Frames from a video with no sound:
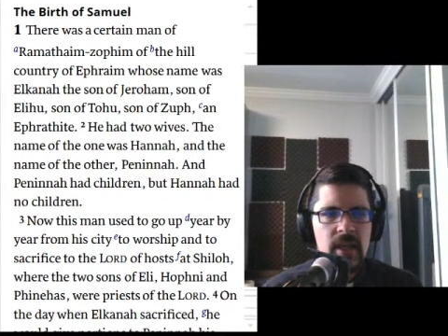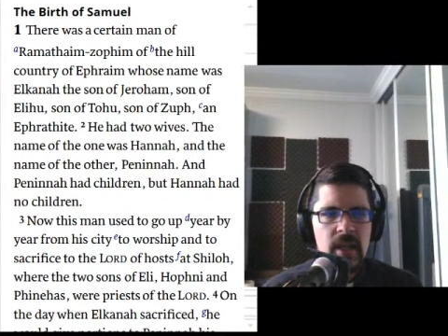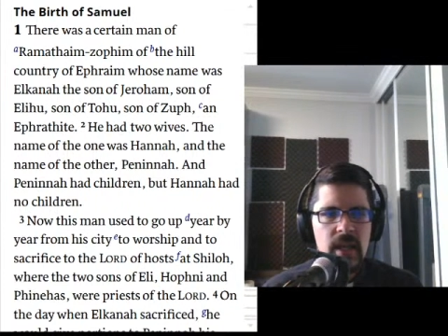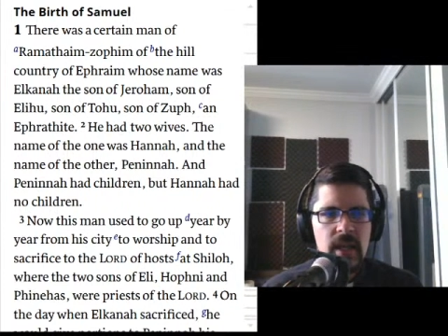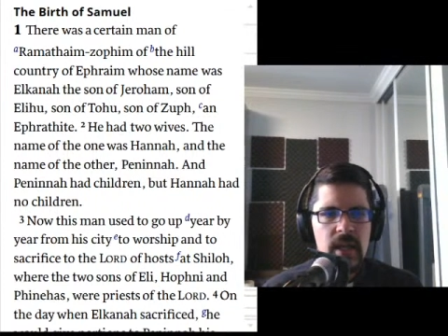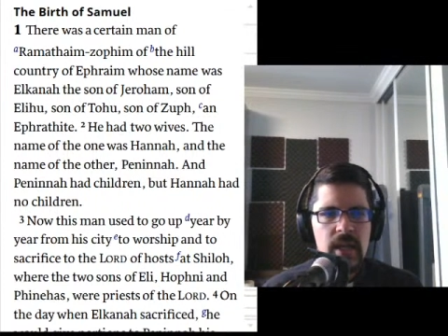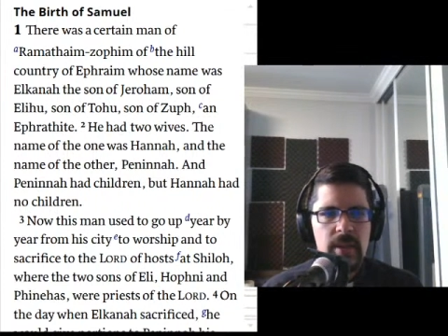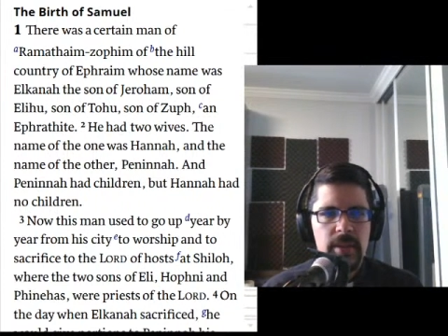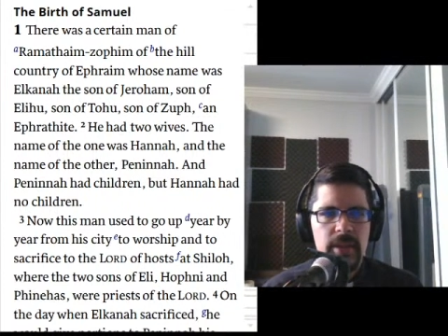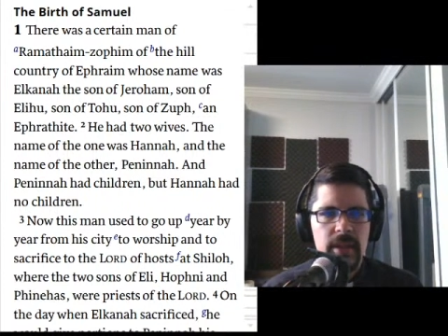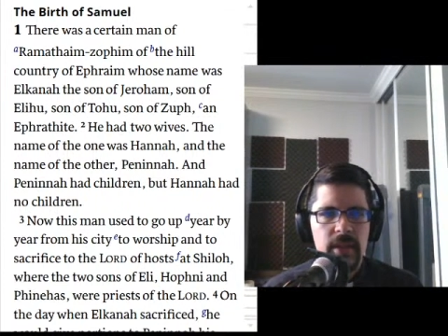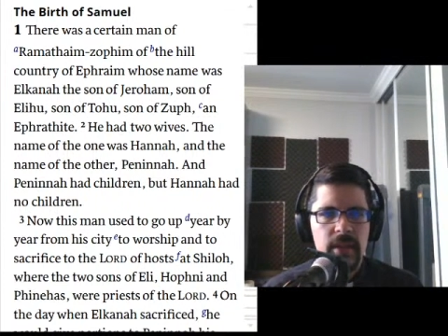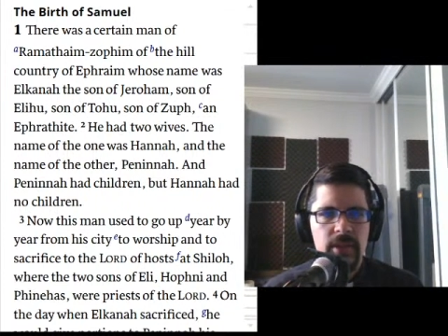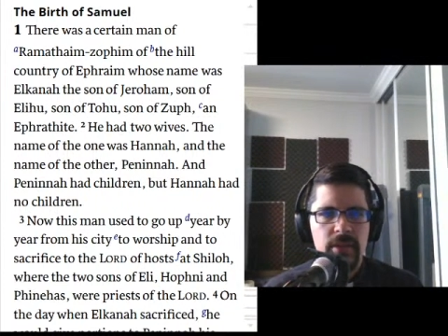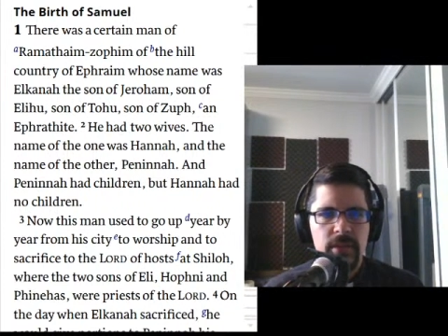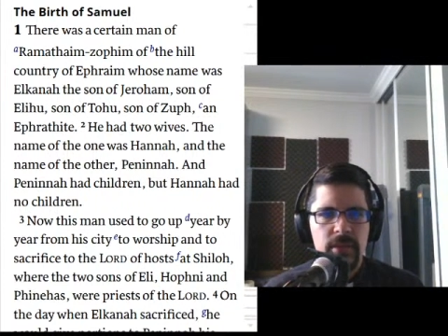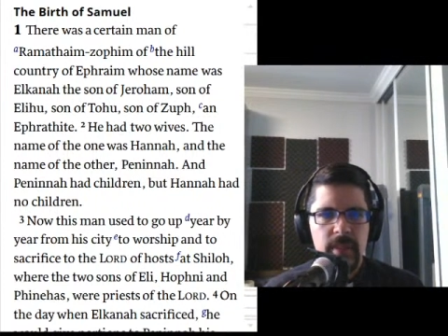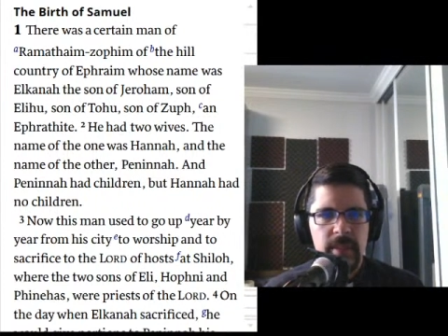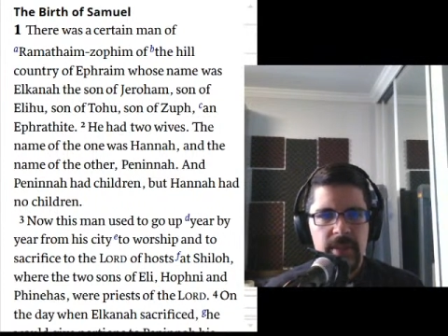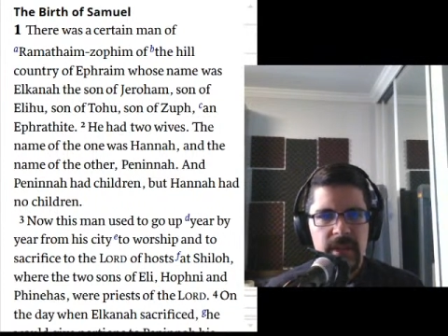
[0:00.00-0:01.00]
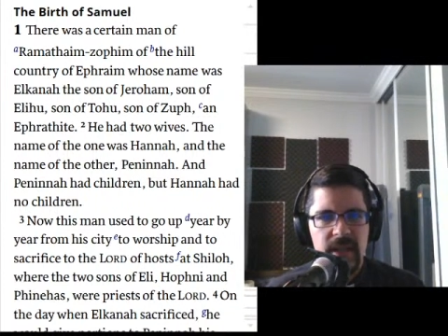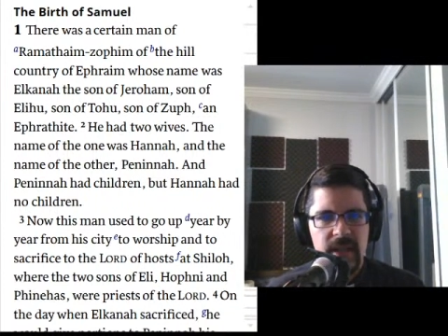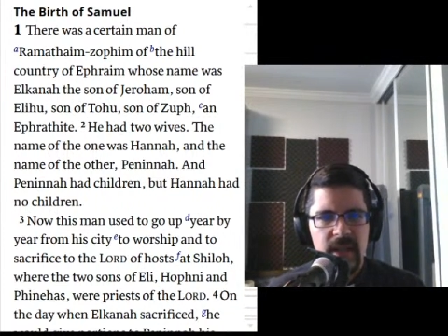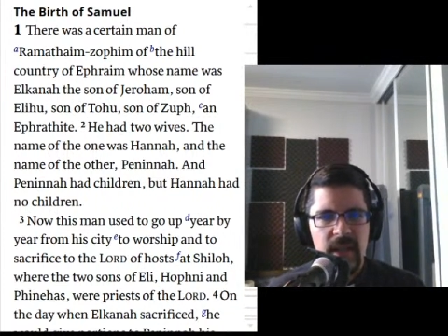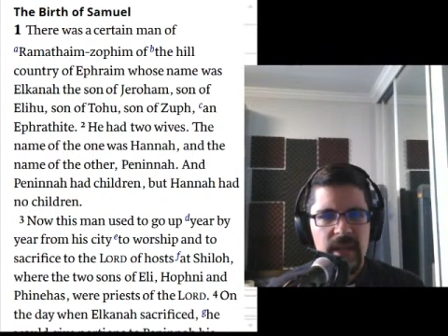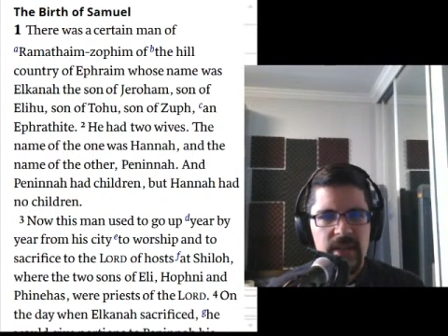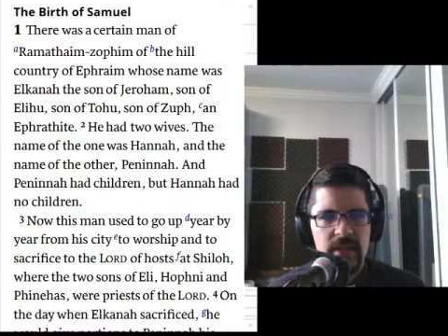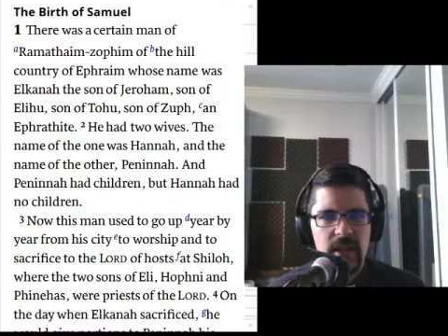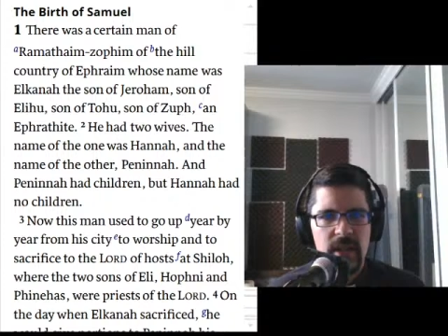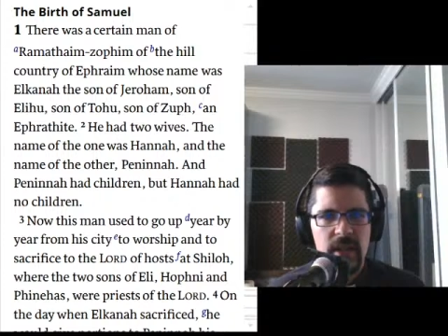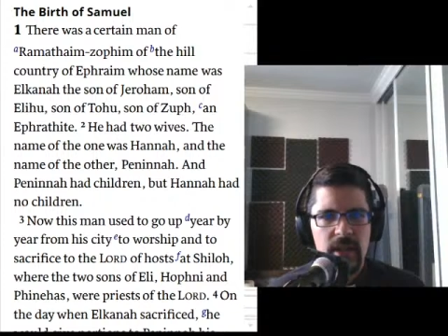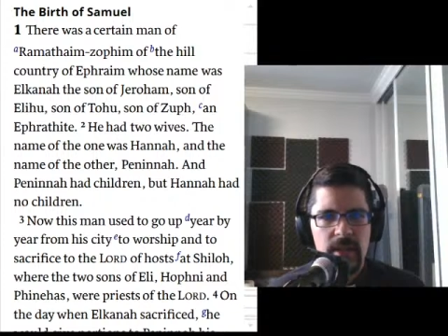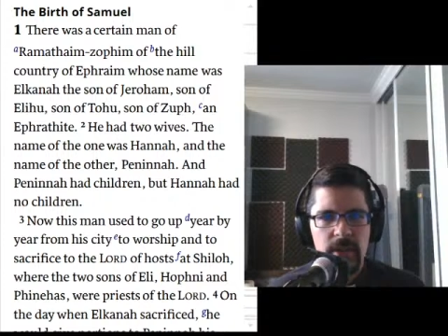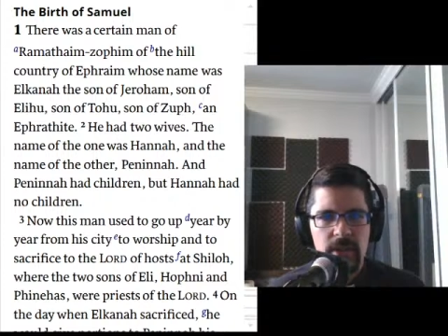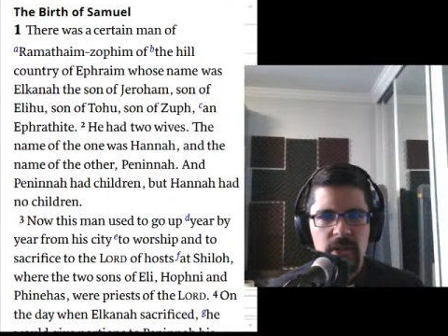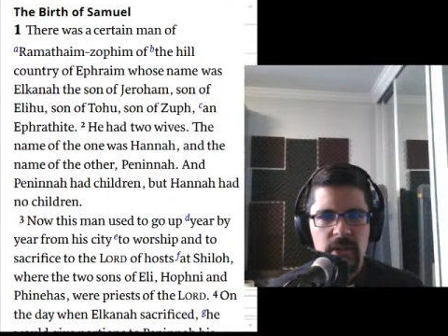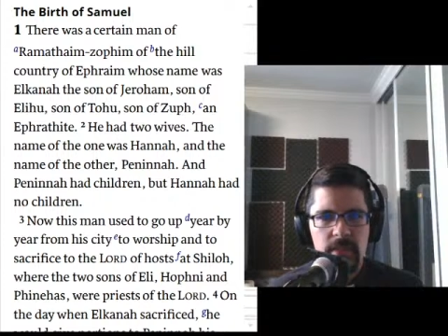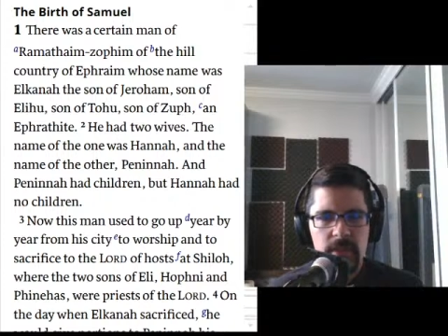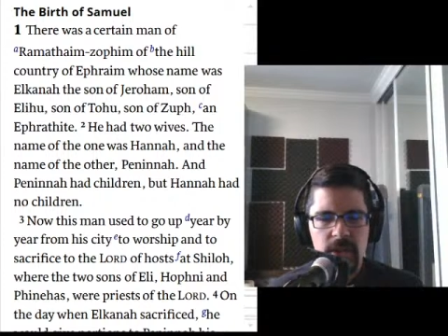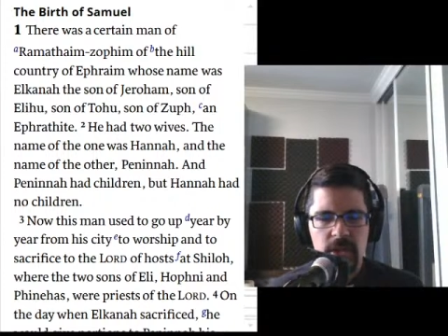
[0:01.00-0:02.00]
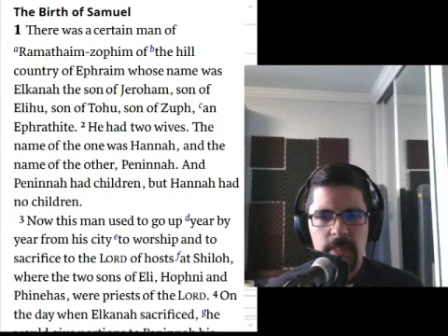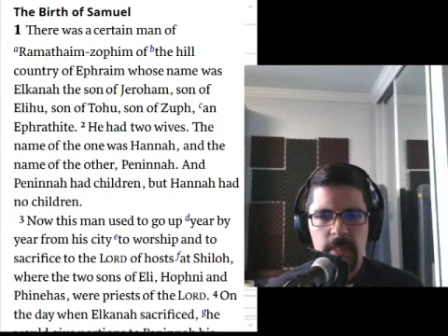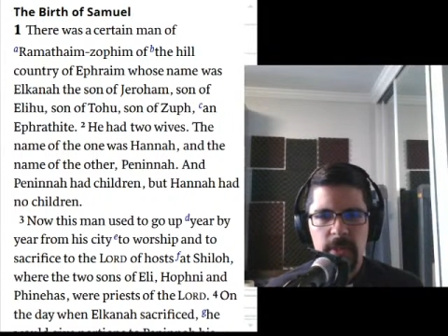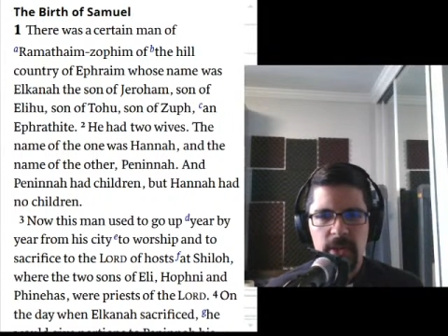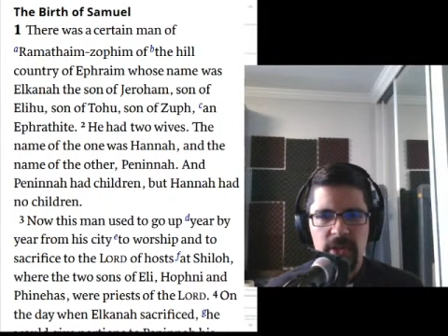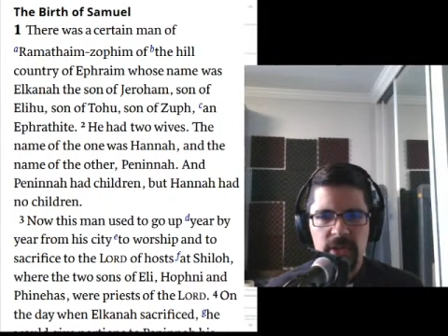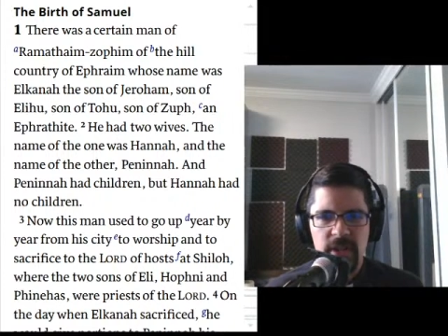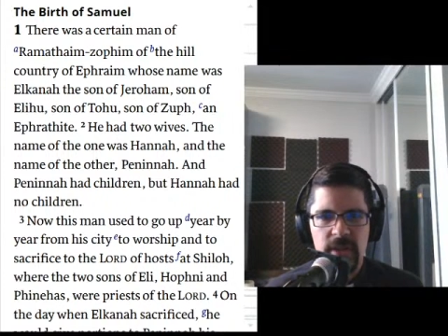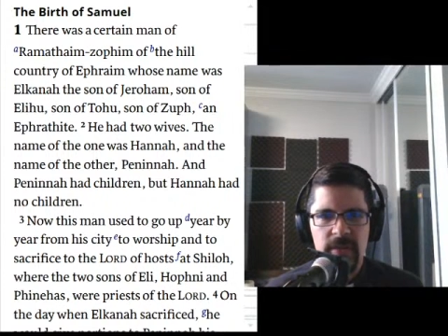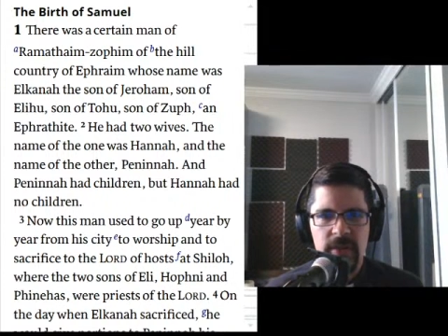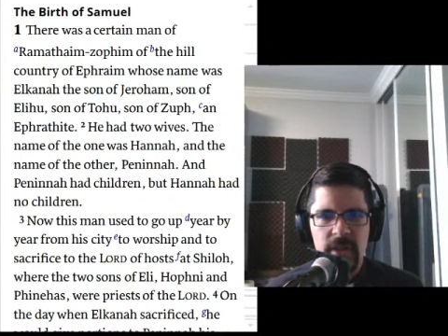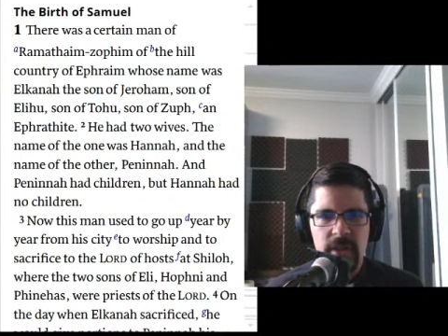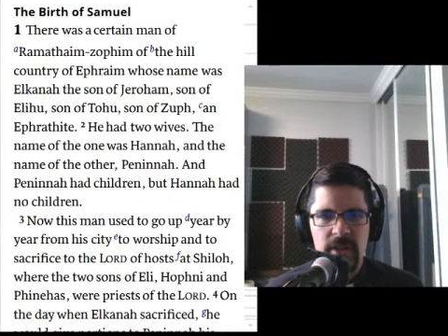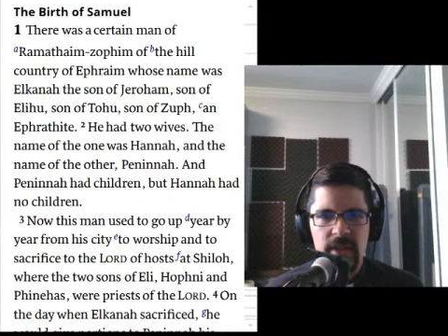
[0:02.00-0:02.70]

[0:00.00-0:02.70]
And then also maybe to kind of talk about some of these specific